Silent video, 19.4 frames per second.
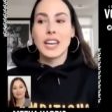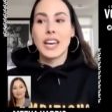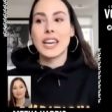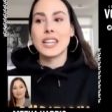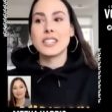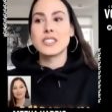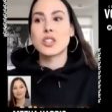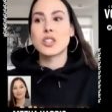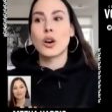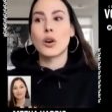
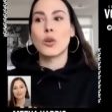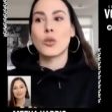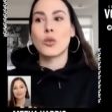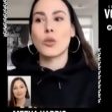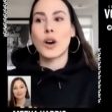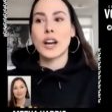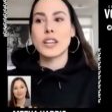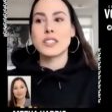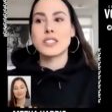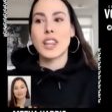And so
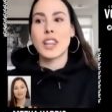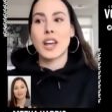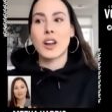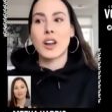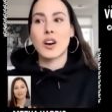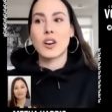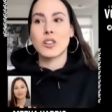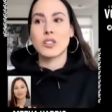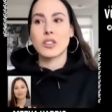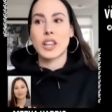I say that
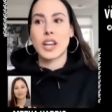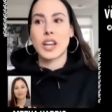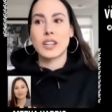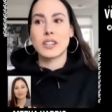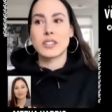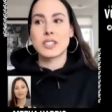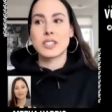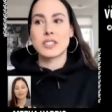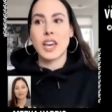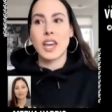all that
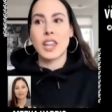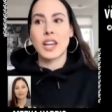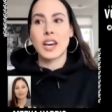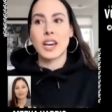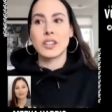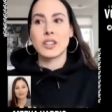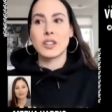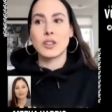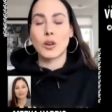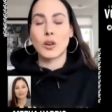to say
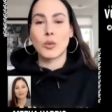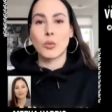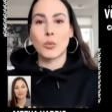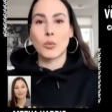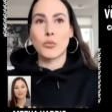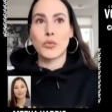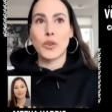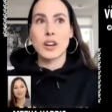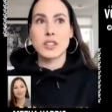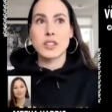that, you know,
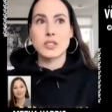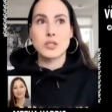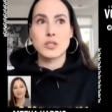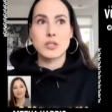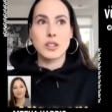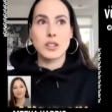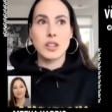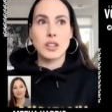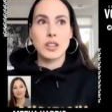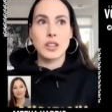for us,
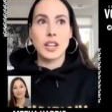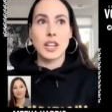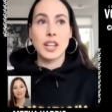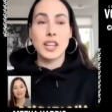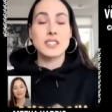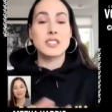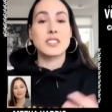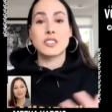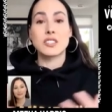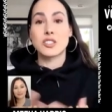it
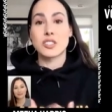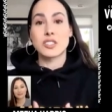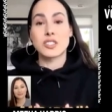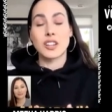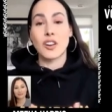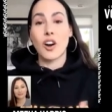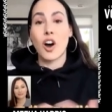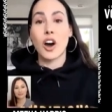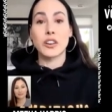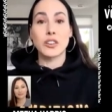is just an
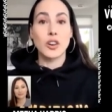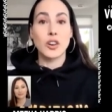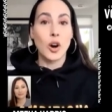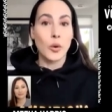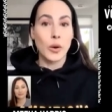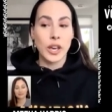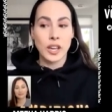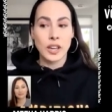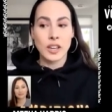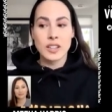
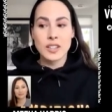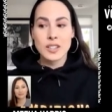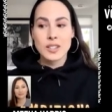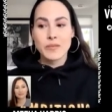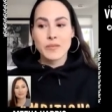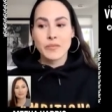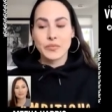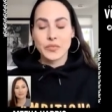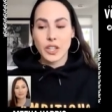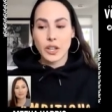ongoing
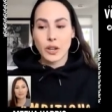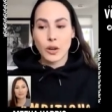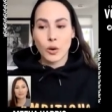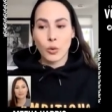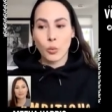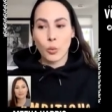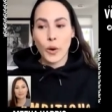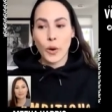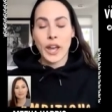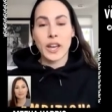you know,
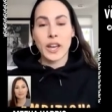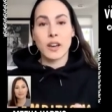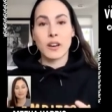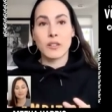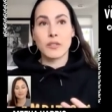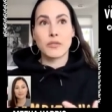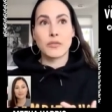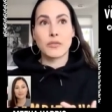way of